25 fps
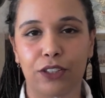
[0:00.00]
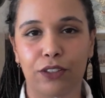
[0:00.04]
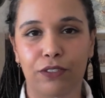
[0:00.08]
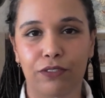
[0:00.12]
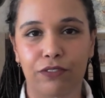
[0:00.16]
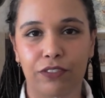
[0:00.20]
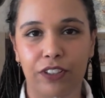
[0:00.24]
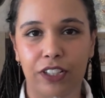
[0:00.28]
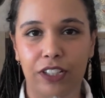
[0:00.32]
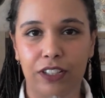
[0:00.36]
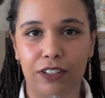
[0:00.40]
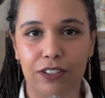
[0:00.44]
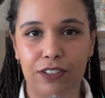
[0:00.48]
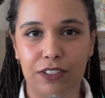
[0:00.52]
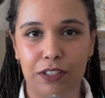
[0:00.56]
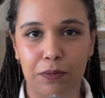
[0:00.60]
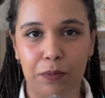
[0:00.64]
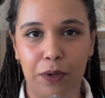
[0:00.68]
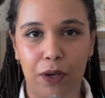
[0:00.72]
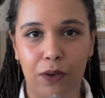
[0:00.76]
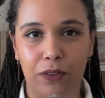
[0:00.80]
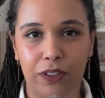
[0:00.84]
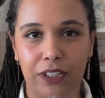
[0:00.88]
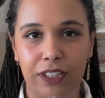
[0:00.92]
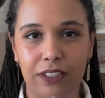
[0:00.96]
videos
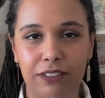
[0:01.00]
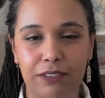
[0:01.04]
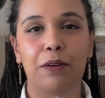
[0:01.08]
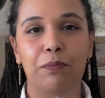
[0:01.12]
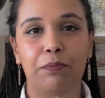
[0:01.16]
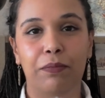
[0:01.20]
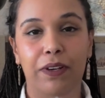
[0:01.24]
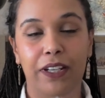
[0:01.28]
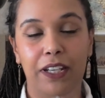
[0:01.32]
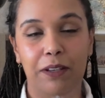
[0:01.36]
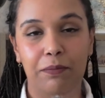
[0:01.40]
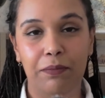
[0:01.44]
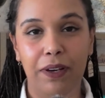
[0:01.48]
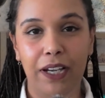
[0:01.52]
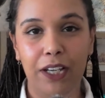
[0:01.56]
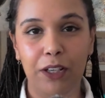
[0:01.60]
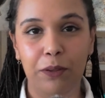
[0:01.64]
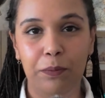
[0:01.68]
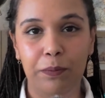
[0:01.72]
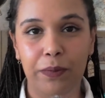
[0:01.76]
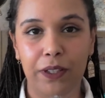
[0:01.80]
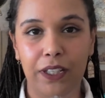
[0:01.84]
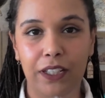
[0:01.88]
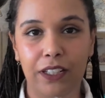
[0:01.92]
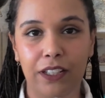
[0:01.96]
about it. But in my
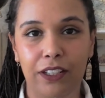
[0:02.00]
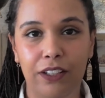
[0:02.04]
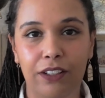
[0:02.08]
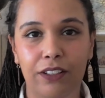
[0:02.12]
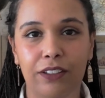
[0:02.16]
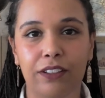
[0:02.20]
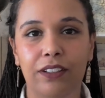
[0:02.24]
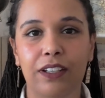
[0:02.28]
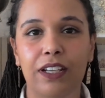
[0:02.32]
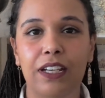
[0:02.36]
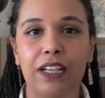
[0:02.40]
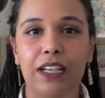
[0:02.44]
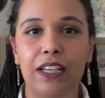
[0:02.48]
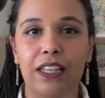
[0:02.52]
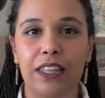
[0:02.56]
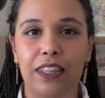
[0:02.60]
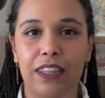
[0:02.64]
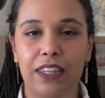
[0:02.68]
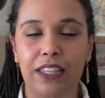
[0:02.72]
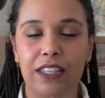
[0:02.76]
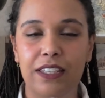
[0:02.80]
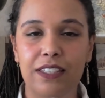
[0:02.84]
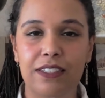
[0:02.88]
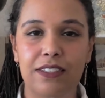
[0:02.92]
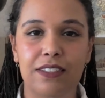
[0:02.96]
opinion,
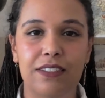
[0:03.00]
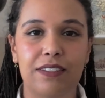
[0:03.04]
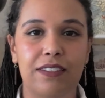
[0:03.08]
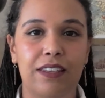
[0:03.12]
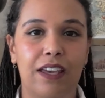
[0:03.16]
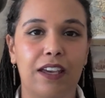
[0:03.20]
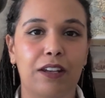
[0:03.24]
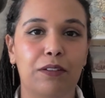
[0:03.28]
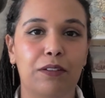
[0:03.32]
these 10